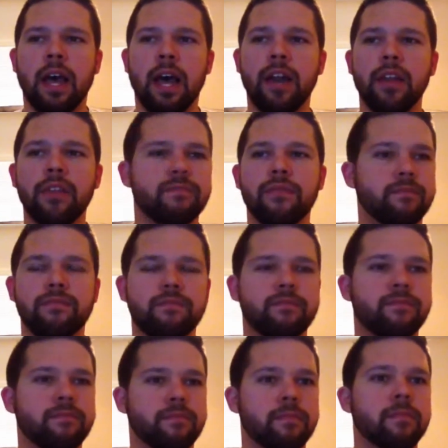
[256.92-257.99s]
Another
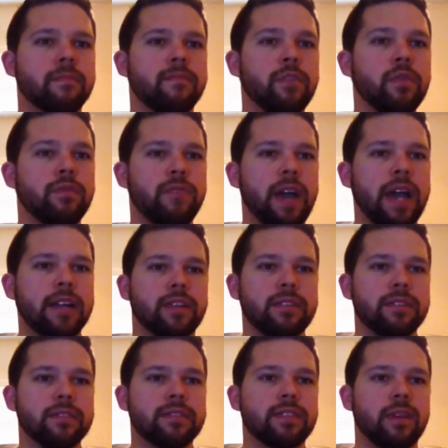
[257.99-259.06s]
few
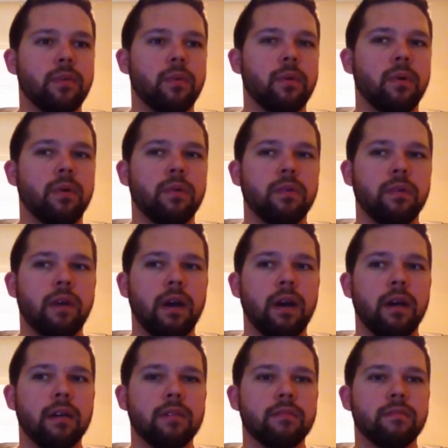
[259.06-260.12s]
factors that we'll
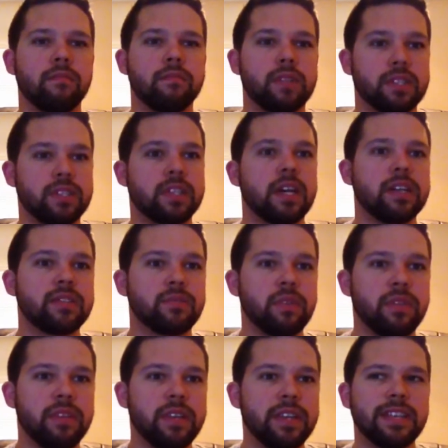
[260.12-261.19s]
discuss
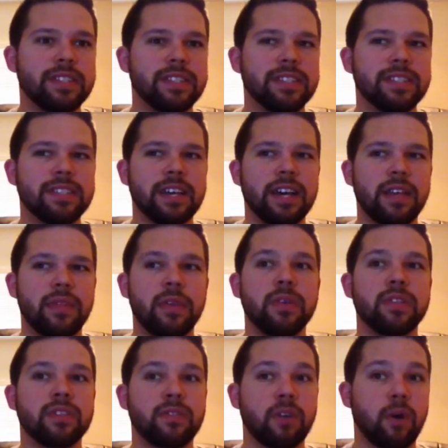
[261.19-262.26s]
with this is
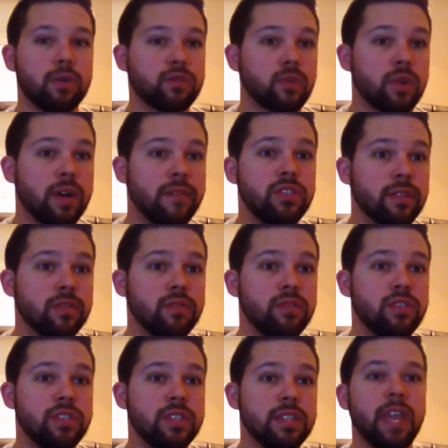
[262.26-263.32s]
theories of cultural
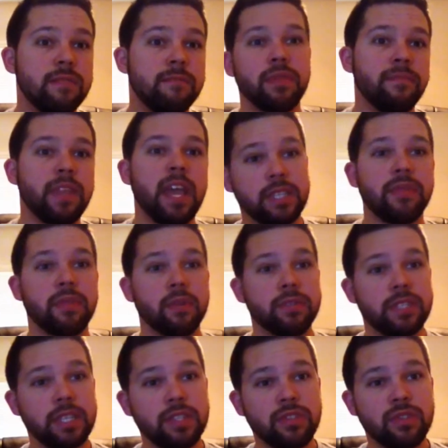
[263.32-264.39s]
evolution,
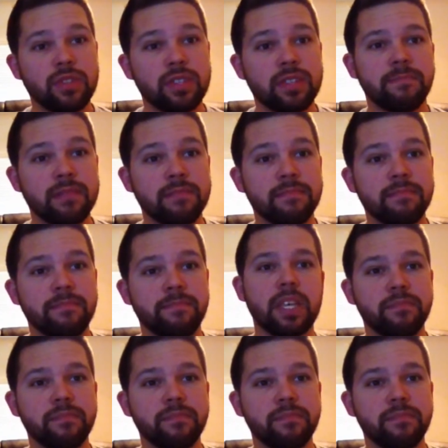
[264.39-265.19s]
ethnocentrism,